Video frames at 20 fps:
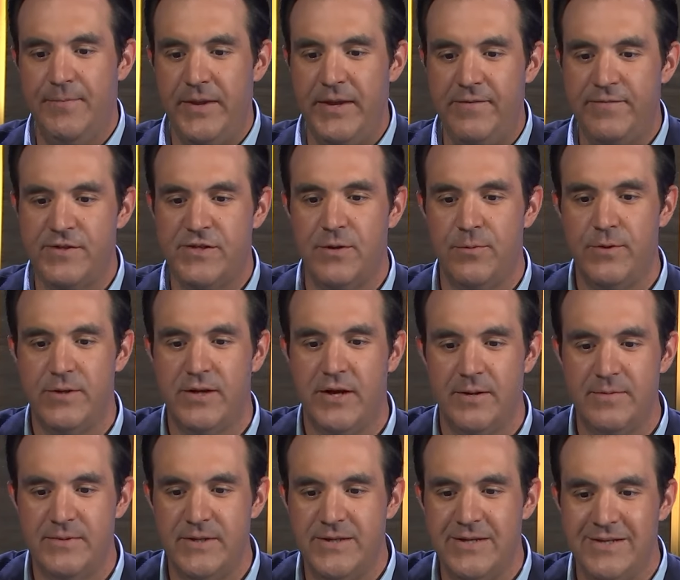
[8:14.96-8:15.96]
If someone
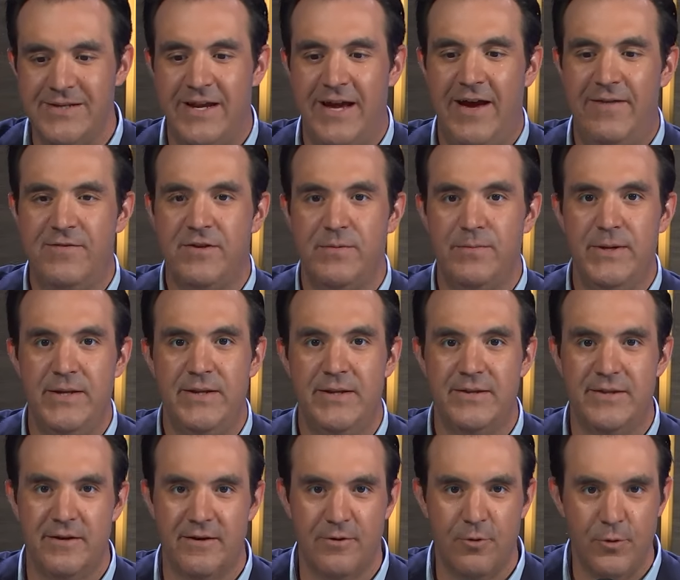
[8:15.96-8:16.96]
comes in, does it have to be
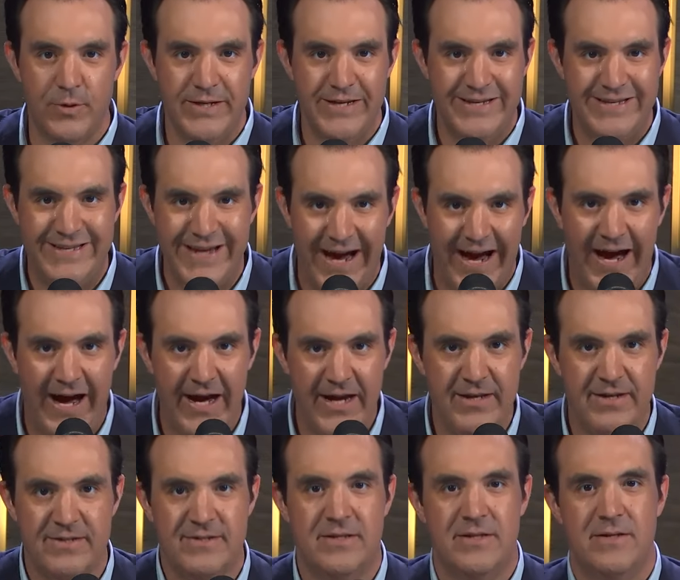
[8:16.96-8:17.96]
that they're going to die?
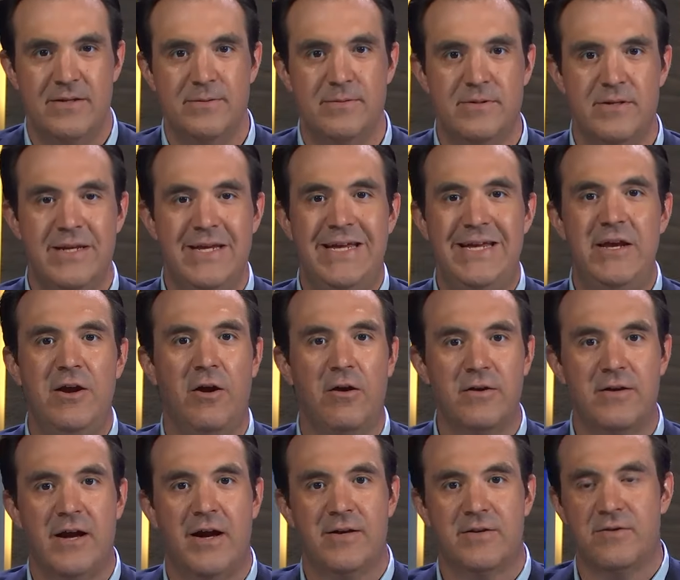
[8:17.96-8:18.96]
Does the ER
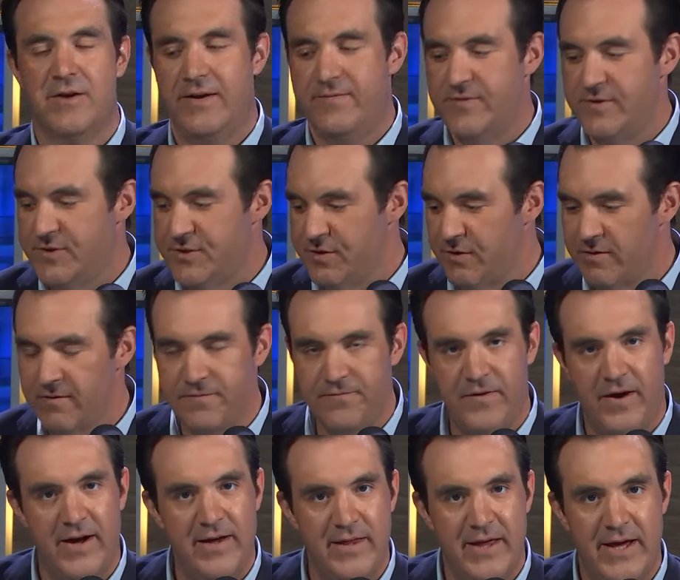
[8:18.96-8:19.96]
doctor have to
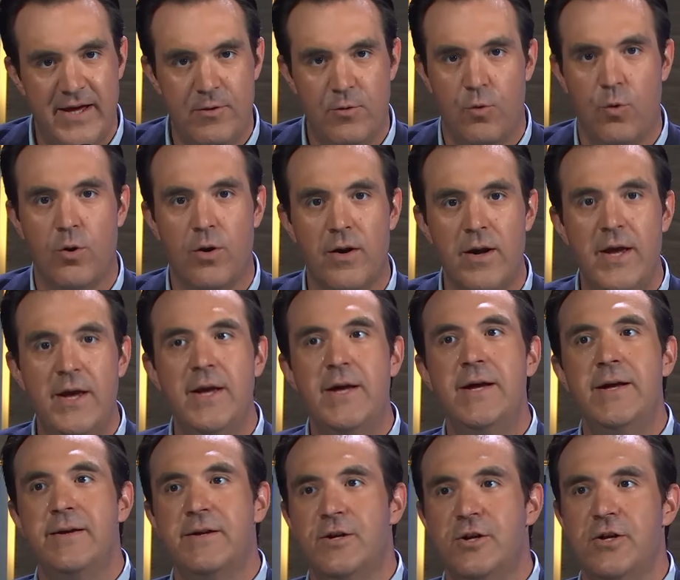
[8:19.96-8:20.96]
certify that? Or
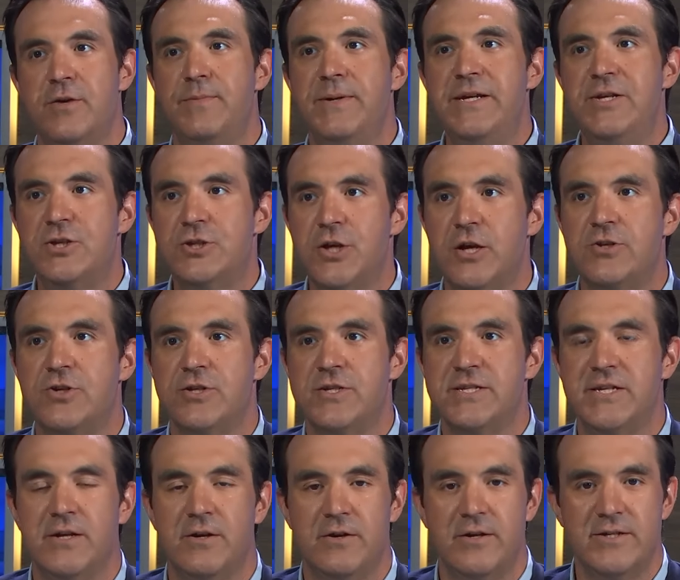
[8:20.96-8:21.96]
could it be such a
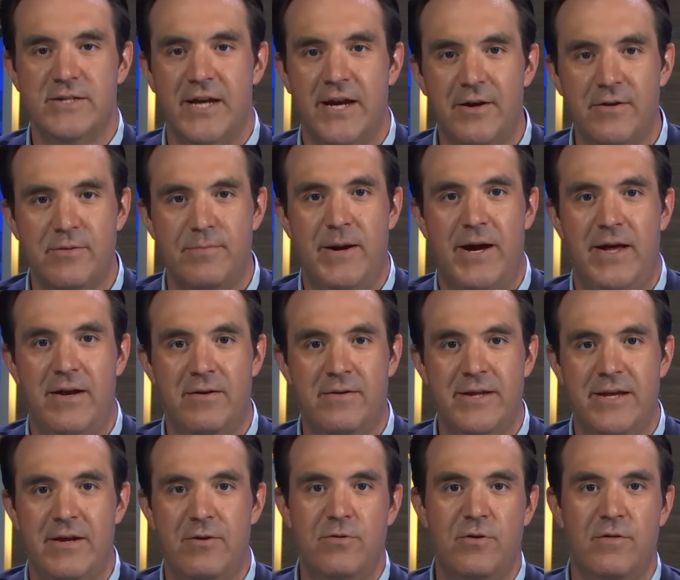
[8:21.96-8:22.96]
serious health matter?
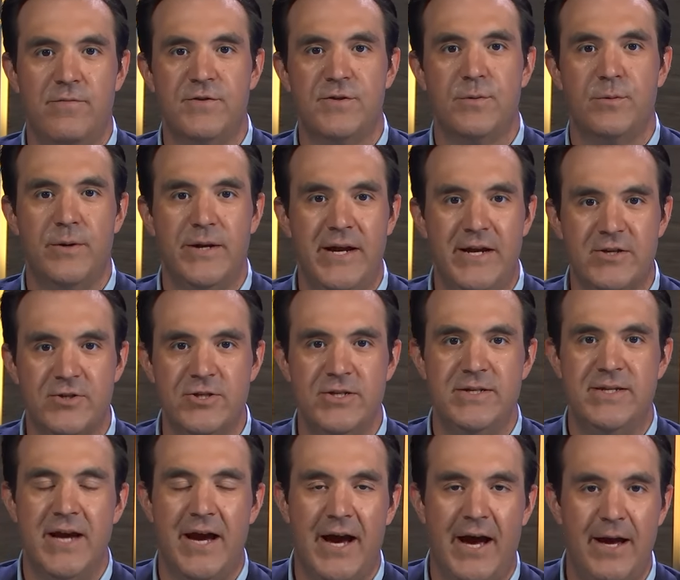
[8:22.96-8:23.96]
They don't know if someone would actually
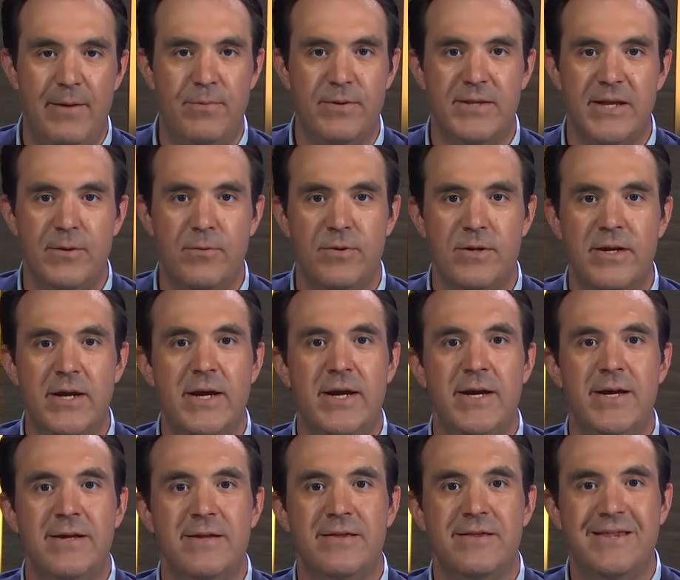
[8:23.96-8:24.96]
die, but they would
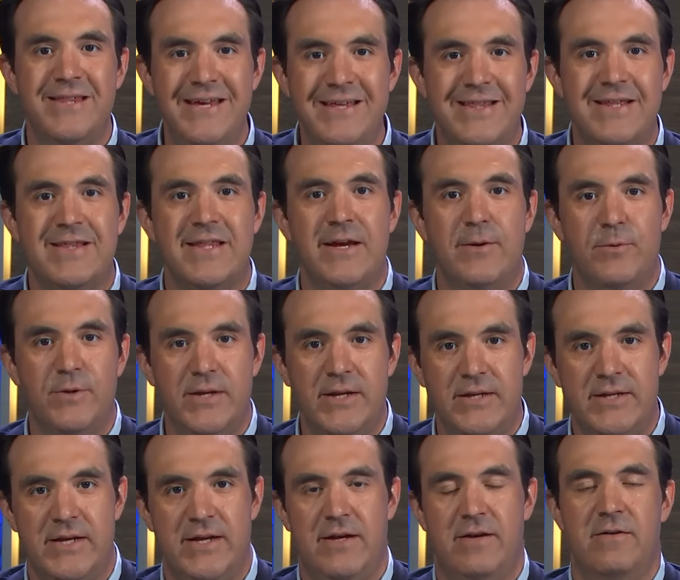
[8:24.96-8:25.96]
think that they would
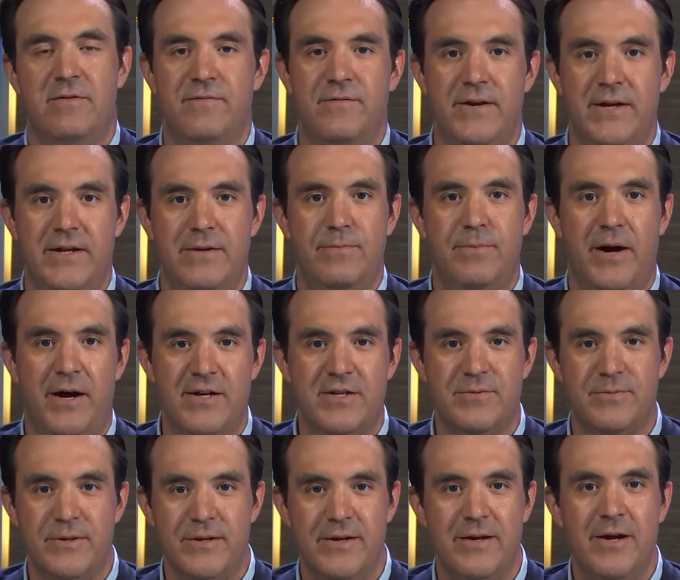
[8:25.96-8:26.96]
need to intervene and
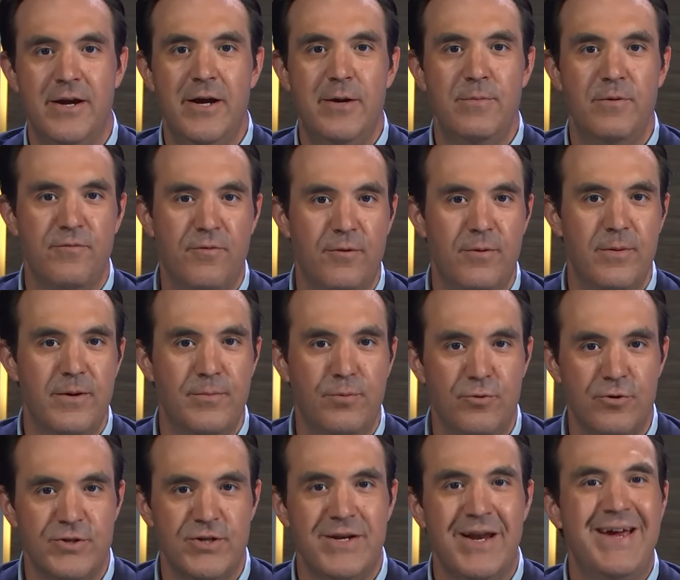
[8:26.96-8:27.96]
possibly perform an
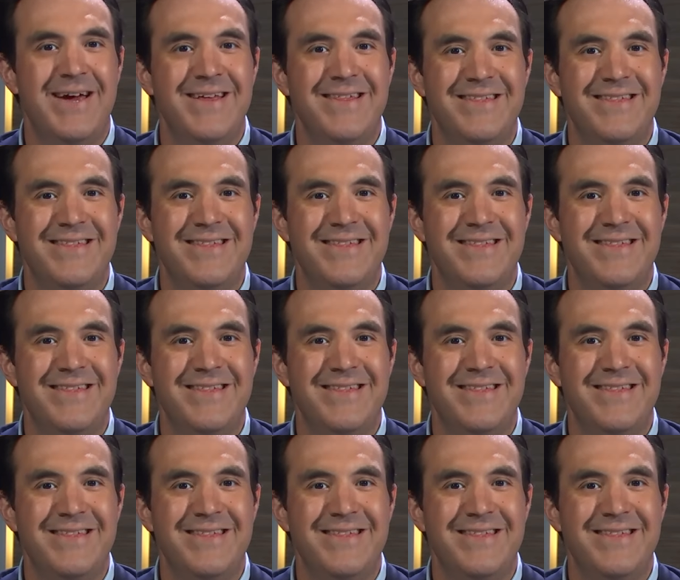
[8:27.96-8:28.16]
abortion.